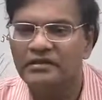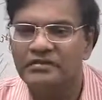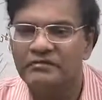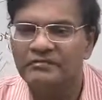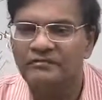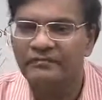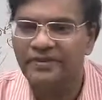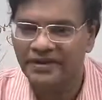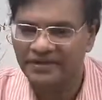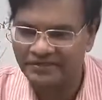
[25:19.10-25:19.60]

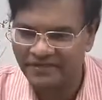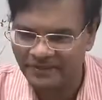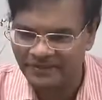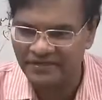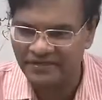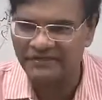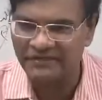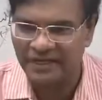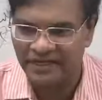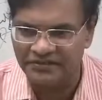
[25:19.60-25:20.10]
Principles
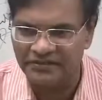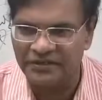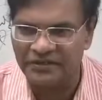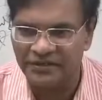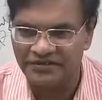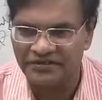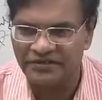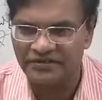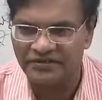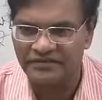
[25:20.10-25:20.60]
of natural
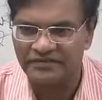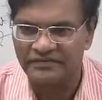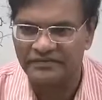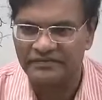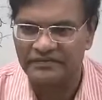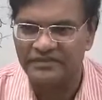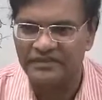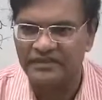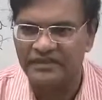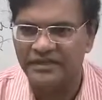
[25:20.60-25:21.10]
justice.
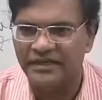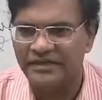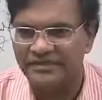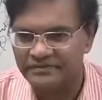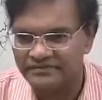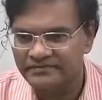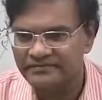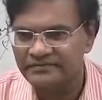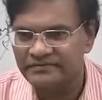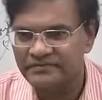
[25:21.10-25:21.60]
Yeah.
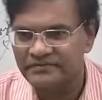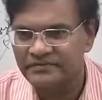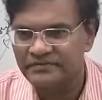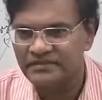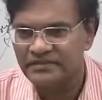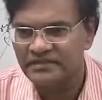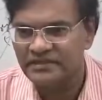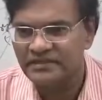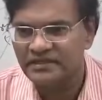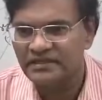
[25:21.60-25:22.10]

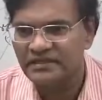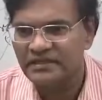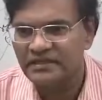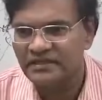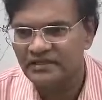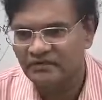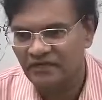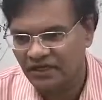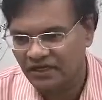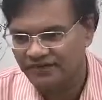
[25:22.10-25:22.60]

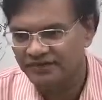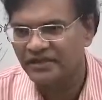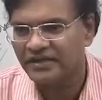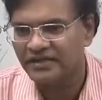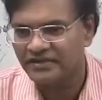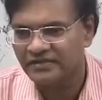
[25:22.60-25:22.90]
What is it?